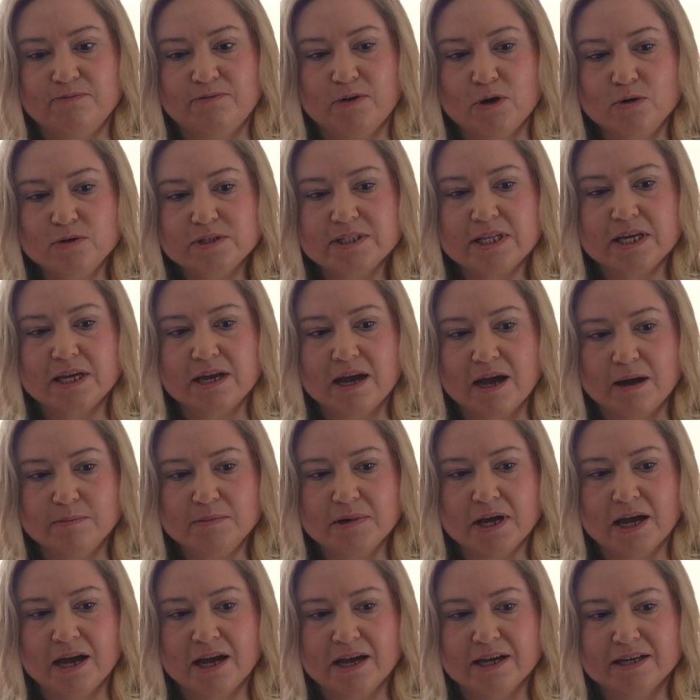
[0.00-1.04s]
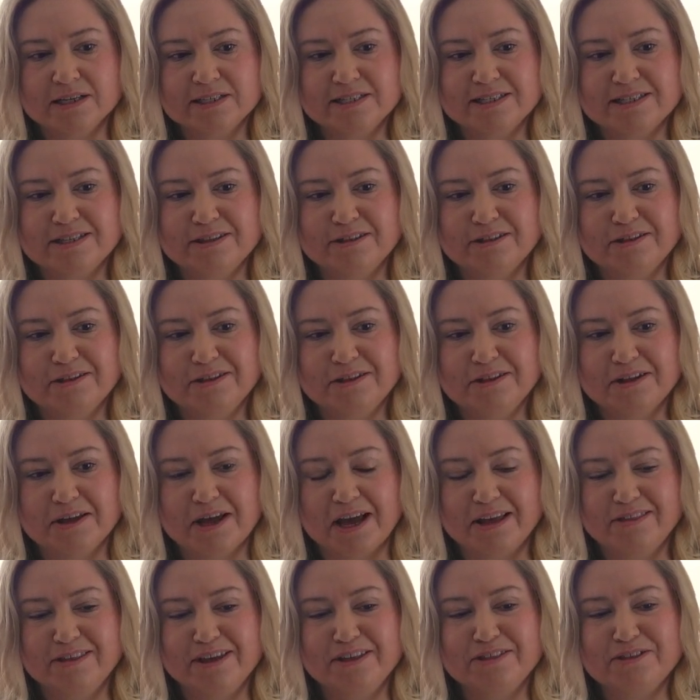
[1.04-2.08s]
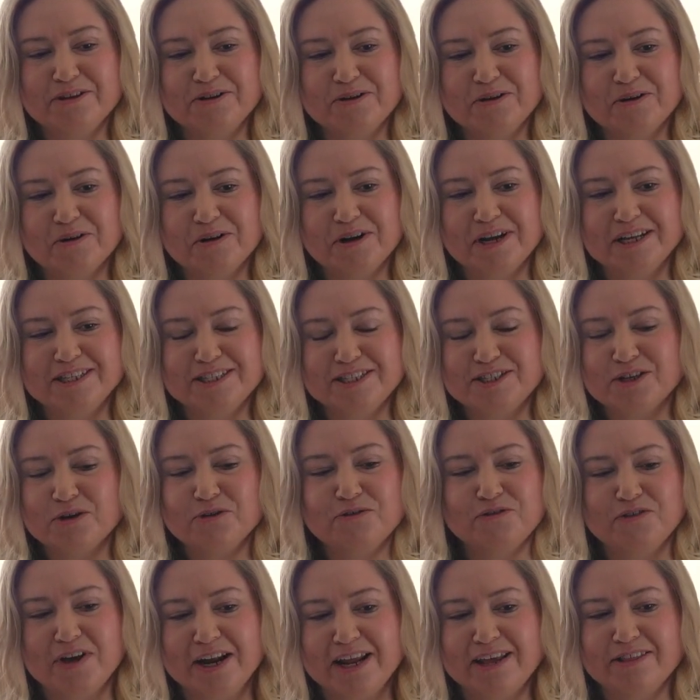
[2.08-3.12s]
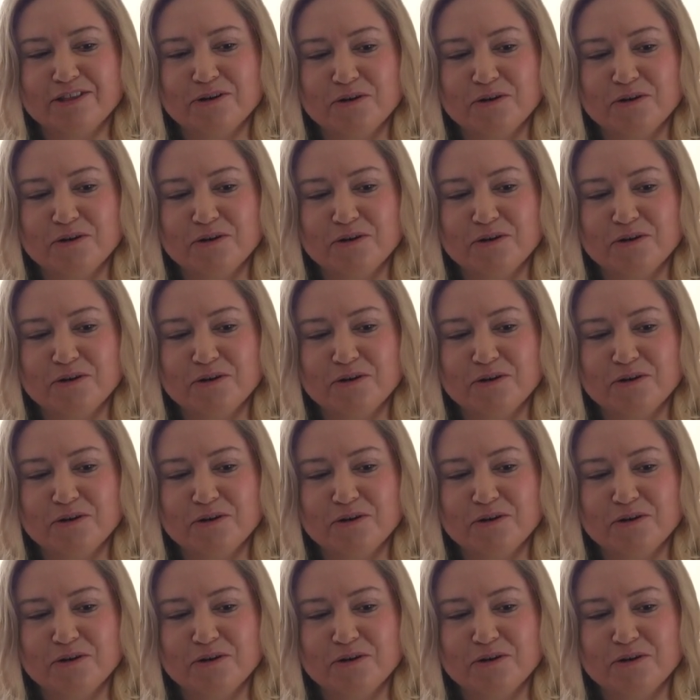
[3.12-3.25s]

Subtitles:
folks that come to us, I think it's so funny.